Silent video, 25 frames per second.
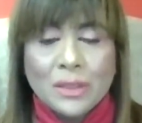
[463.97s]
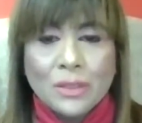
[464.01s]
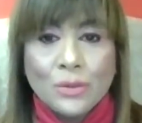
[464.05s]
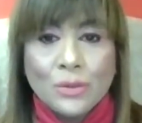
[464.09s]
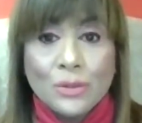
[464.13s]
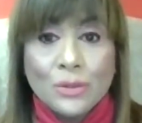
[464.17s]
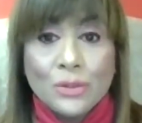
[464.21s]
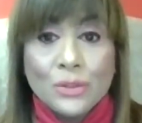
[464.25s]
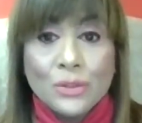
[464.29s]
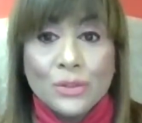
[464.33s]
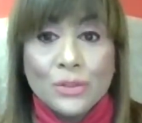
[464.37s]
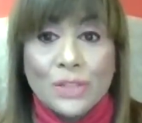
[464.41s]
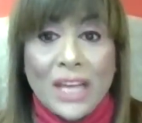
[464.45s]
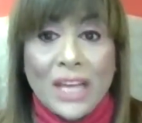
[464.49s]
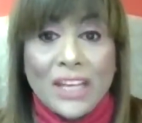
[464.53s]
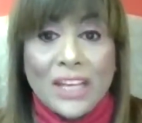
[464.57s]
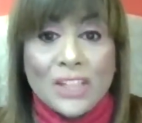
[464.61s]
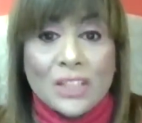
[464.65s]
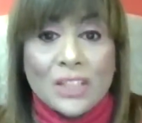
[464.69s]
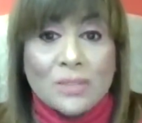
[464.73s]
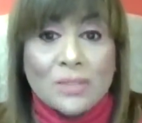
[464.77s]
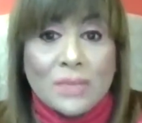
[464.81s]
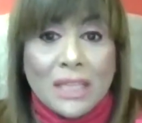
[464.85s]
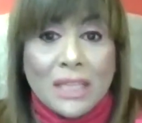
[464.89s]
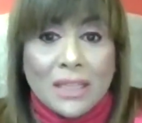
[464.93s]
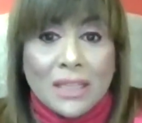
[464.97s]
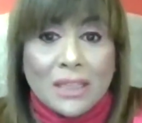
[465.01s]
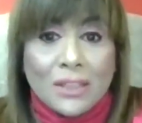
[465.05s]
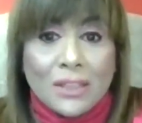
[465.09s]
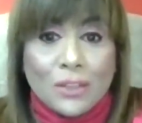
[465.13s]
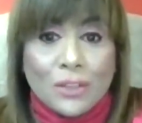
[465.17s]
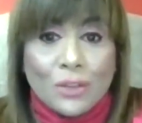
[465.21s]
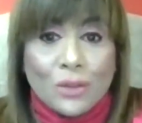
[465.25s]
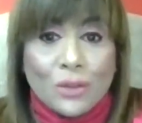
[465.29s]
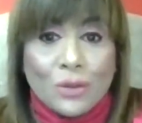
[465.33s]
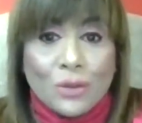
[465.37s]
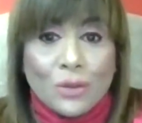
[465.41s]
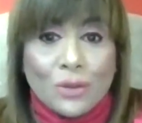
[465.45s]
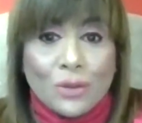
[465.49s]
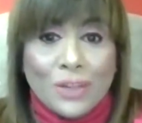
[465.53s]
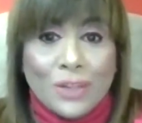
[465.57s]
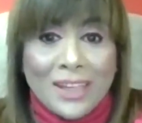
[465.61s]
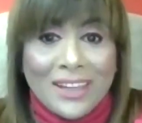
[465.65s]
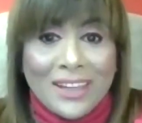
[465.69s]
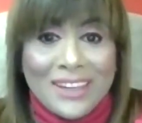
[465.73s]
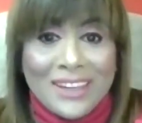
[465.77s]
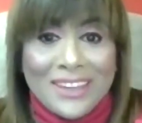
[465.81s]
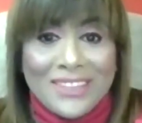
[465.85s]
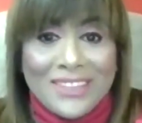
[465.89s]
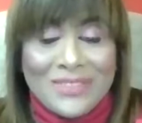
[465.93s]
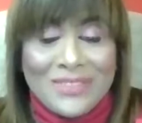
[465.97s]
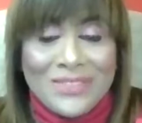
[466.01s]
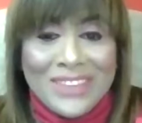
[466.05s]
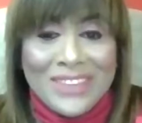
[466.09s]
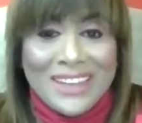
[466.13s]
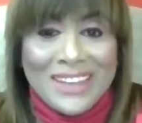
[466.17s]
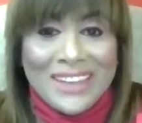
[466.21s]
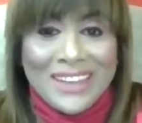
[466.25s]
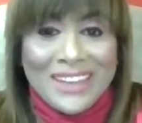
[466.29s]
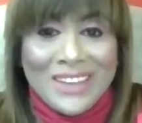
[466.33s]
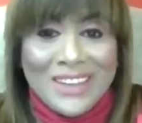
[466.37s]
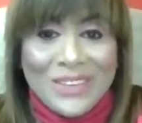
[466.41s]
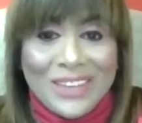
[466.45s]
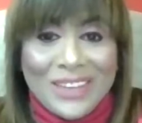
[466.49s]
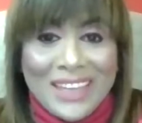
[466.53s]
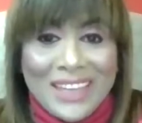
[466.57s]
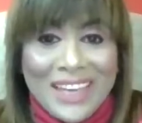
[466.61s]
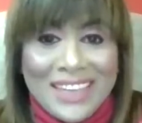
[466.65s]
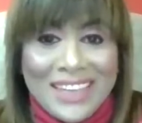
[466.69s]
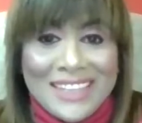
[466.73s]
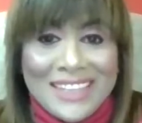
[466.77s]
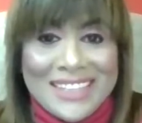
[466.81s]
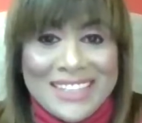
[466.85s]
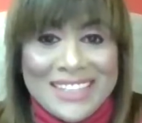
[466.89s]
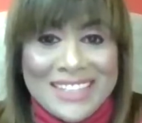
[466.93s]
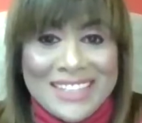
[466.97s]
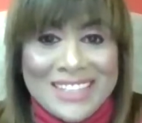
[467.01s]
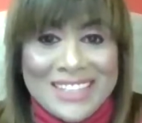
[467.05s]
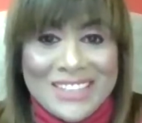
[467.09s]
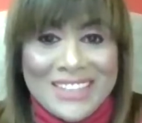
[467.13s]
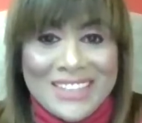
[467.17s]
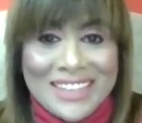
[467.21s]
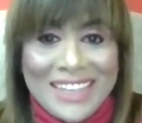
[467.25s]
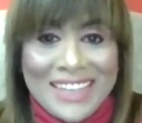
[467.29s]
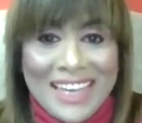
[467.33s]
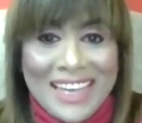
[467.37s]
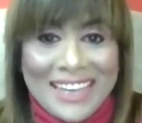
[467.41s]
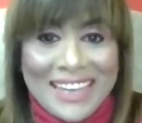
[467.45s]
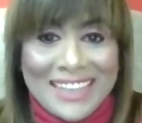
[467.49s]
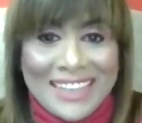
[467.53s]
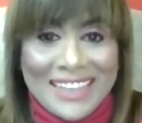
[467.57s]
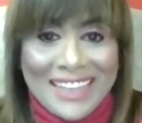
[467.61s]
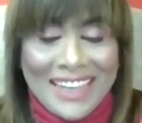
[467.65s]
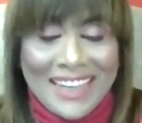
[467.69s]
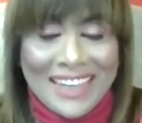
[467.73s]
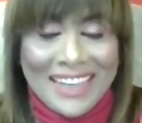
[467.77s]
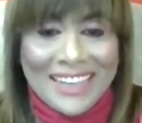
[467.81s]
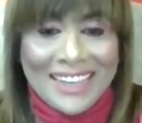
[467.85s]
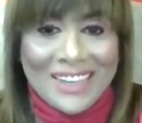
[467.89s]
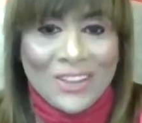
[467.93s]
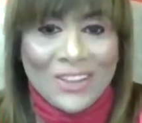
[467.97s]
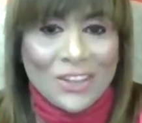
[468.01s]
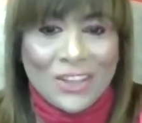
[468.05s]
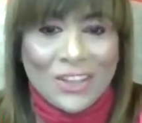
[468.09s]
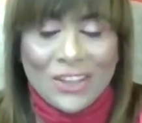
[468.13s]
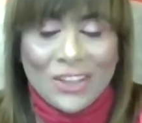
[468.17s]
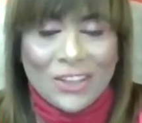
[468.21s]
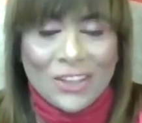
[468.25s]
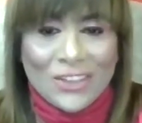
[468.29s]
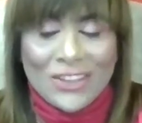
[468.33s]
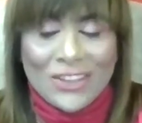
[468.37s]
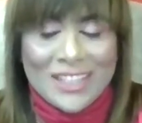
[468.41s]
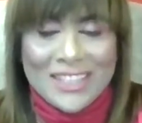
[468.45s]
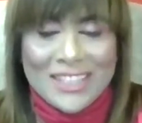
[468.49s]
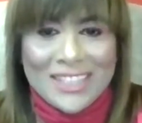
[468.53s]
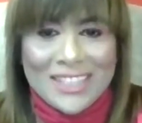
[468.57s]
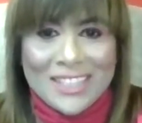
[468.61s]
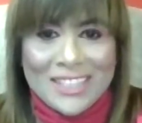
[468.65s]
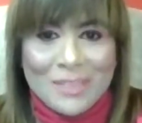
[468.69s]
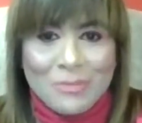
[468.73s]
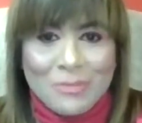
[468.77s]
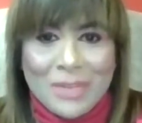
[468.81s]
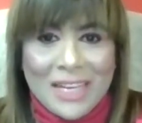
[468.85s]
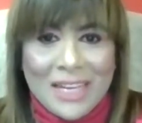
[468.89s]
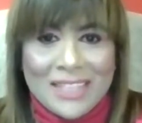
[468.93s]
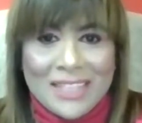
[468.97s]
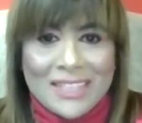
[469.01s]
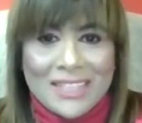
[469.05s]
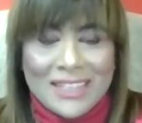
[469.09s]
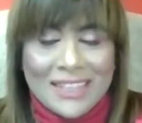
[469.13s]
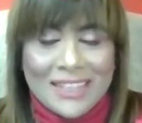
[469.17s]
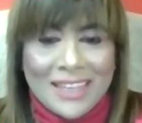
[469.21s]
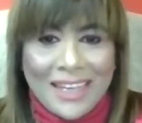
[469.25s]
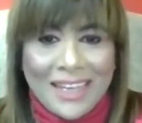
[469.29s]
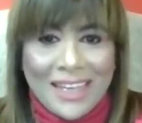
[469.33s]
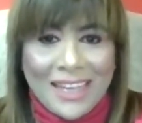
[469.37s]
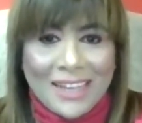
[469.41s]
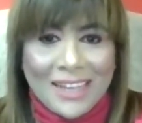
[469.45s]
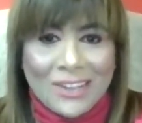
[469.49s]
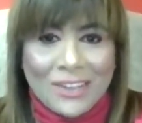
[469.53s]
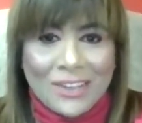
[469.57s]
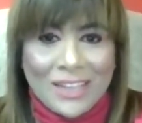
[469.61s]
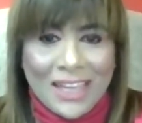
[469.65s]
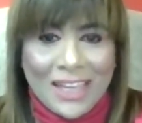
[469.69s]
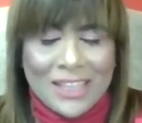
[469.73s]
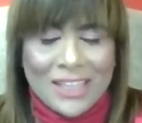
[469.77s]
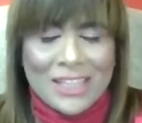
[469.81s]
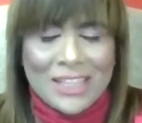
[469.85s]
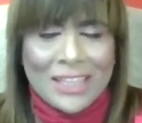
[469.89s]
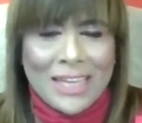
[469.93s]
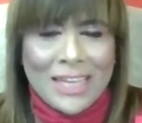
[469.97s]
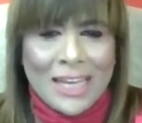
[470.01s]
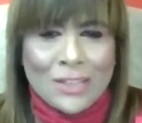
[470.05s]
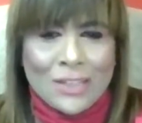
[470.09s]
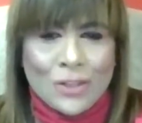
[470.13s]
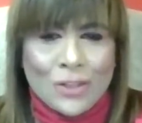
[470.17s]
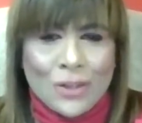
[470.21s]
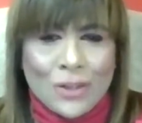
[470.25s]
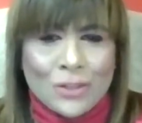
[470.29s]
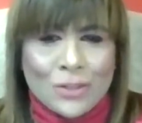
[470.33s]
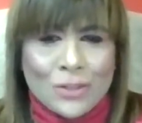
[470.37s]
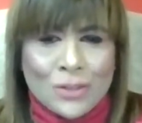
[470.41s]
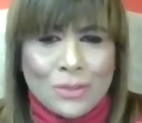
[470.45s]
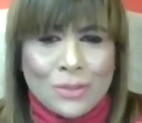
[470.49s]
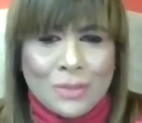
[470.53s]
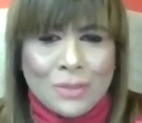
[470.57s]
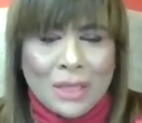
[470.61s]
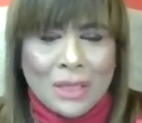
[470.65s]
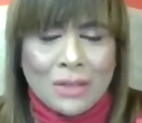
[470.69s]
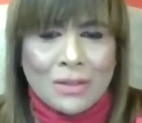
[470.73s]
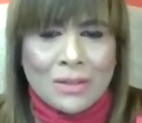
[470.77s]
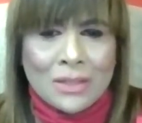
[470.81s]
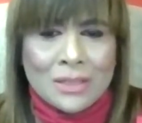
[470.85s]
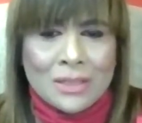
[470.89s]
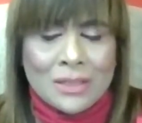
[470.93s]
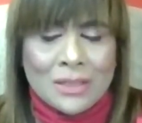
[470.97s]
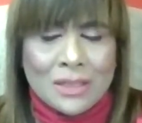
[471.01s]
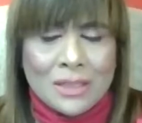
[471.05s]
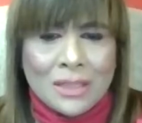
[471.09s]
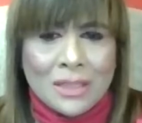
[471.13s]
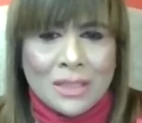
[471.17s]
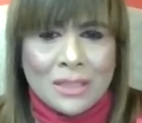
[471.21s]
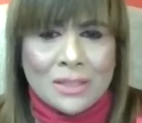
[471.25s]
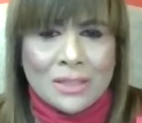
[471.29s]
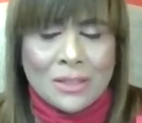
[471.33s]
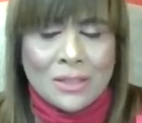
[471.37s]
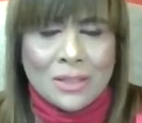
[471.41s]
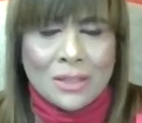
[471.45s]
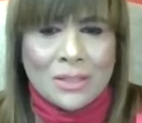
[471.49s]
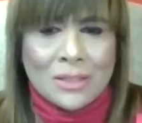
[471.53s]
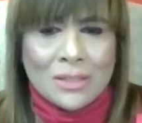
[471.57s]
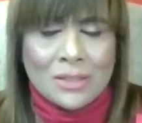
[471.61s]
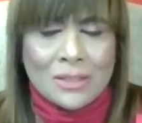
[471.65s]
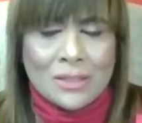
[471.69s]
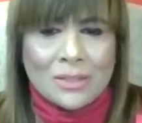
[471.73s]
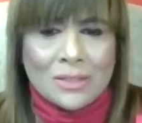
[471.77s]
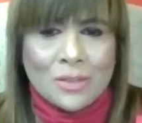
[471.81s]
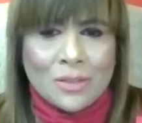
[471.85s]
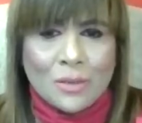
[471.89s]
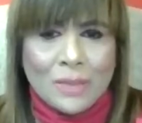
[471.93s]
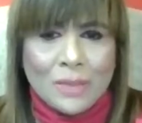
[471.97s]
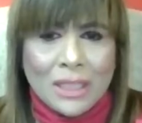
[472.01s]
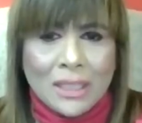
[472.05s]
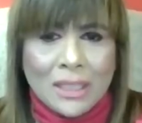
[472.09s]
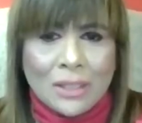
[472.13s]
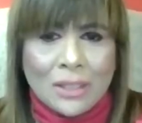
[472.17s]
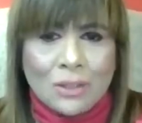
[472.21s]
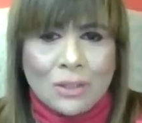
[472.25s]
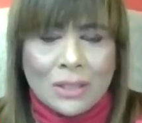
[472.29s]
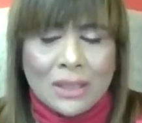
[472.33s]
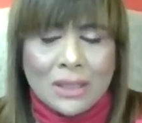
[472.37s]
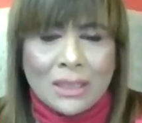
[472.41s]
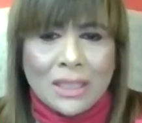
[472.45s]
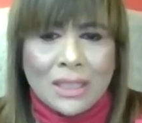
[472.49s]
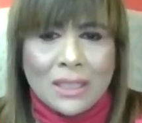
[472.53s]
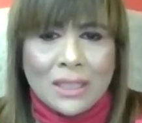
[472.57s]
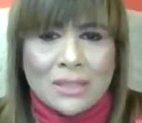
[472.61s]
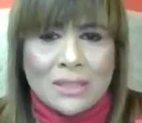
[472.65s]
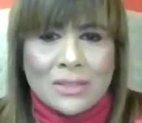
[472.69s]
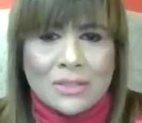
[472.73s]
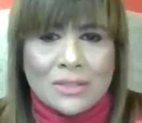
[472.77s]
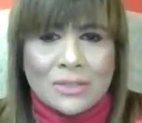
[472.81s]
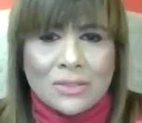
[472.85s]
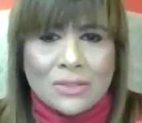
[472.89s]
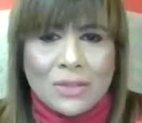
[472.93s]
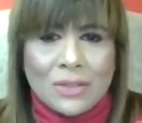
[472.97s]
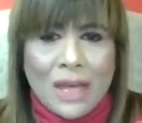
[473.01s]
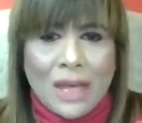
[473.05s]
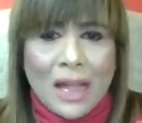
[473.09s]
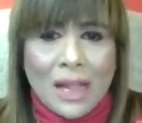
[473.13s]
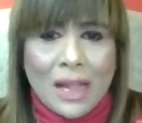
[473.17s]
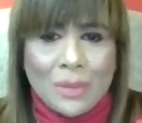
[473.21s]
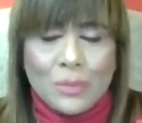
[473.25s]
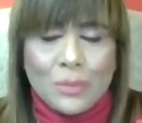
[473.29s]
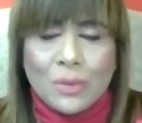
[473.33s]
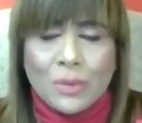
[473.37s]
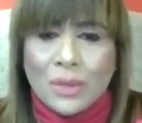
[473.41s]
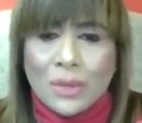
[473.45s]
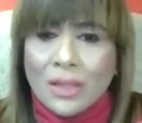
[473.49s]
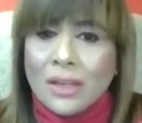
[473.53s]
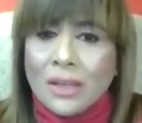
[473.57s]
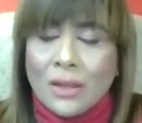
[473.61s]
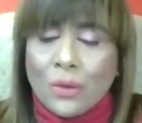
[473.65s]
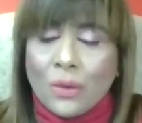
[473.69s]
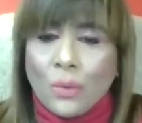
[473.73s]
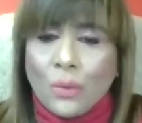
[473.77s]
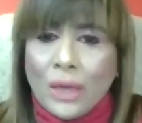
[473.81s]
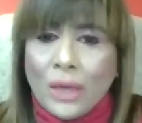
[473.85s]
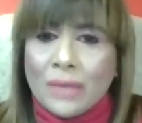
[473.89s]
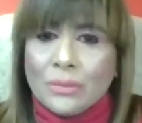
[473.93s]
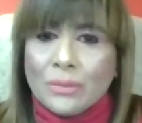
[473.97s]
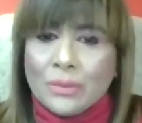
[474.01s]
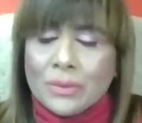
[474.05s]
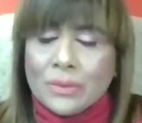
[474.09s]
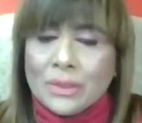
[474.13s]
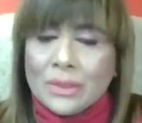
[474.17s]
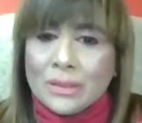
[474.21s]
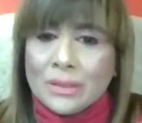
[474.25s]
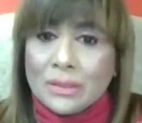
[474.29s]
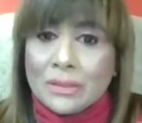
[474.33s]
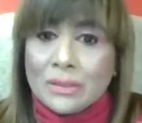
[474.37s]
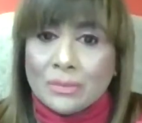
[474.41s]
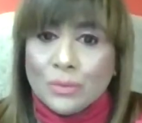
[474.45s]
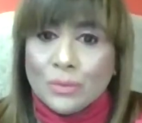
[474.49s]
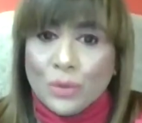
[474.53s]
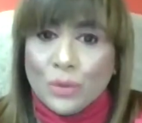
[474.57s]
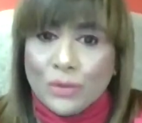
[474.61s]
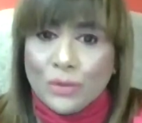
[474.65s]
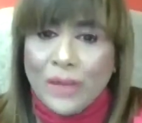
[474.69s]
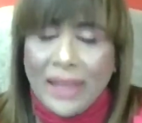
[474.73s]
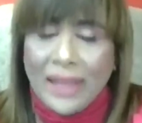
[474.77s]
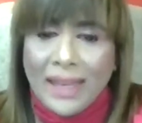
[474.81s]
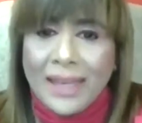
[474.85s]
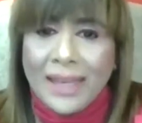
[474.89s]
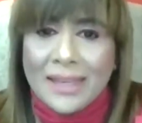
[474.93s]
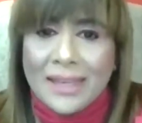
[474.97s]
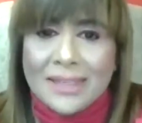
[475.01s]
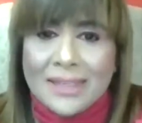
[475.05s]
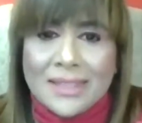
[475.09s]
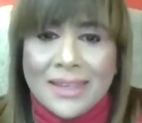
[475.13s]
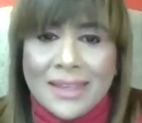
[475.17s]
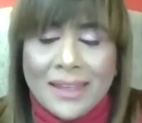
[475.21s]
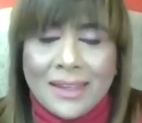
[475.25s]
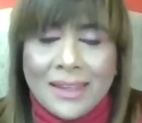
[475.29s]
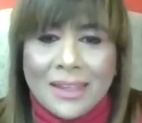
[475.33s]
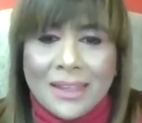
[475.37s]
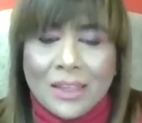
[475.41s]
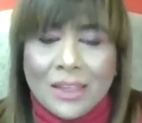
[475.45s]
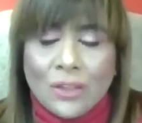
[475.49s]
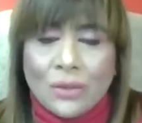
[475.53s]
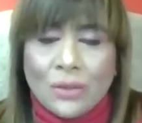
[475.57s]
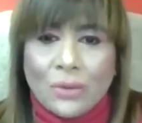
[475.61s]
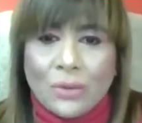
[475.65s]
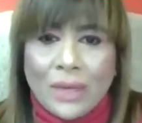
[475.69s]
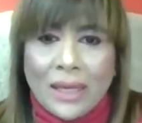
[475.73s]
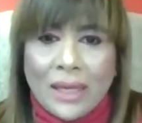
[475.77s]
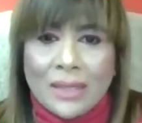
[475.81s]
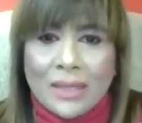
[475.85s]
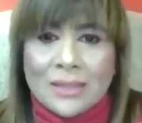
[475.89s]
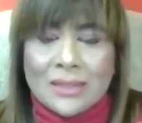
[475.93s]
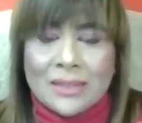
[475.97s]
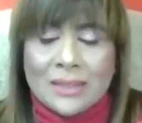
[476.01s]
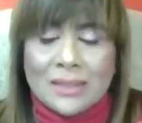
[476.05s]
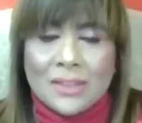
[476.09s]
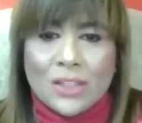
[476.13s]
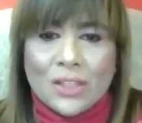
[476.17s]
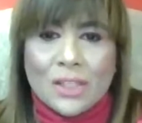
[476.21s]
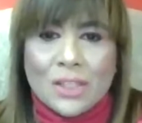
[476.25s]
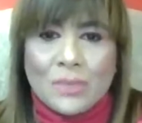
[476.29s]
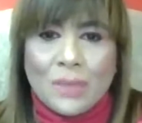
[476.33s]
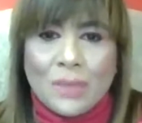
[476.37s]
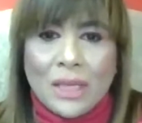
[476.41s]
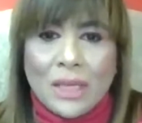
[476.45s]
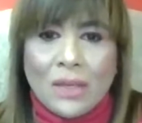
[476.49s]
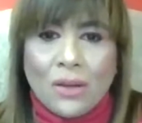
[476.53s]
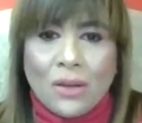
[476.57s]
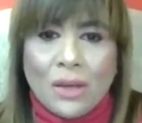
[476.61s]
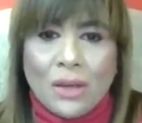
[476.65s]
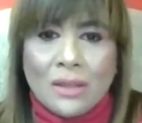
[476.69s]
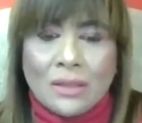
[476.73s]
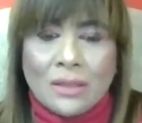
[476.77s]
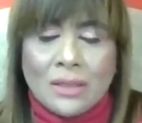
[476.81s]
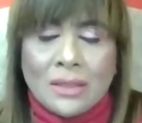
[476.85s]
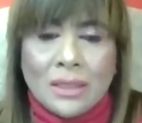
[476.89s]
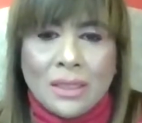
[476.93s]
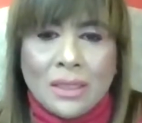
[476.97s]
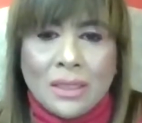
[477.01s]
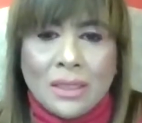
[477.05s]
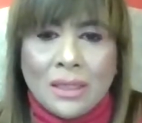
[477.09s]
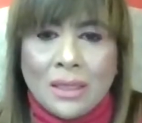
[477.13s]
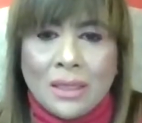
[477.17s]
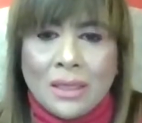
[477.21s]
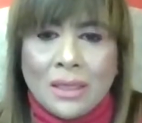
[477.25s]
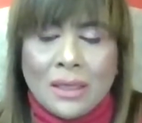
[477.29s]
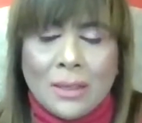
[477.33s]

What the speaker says: You touched me, when I listened to you the other day, and I thought, no, this is the person that I could actually latch onto, because he's got so many good things to help one move ahead, and just being on the